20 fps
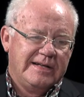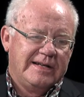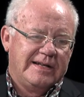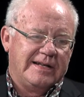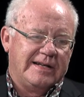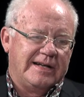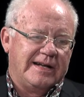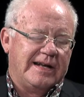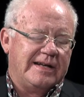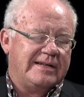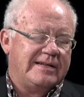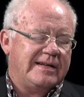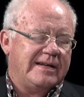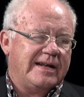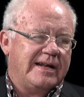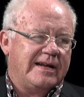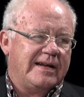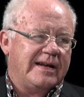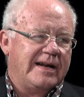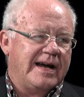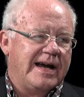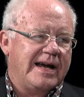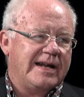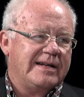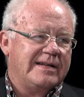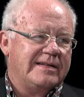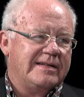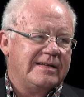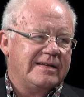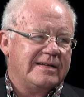in nineteen eighty-nine
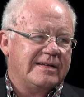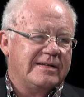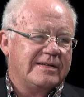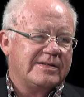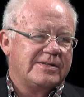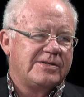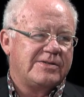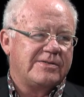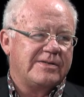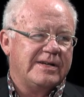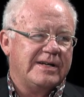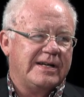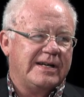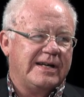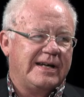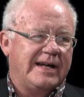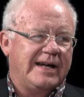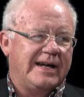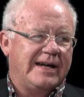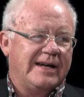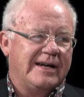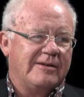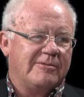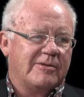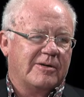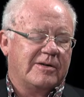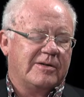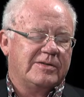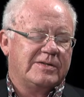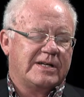in the industry, uh,
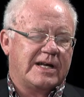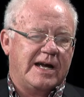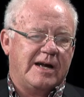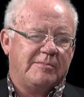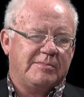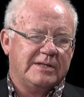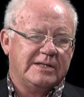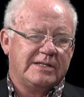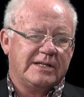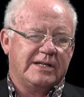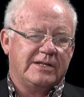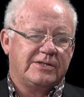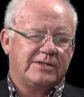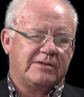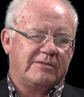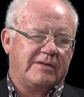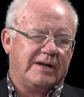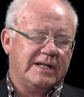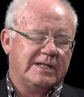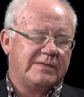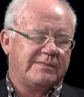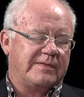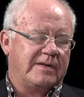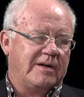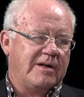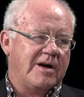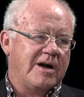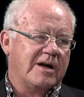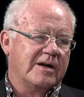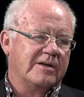workers' compensation rates for
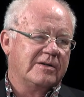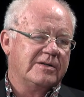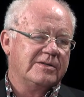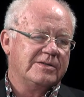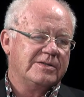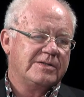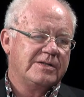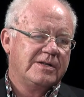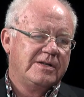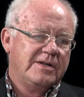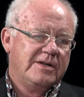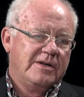loggers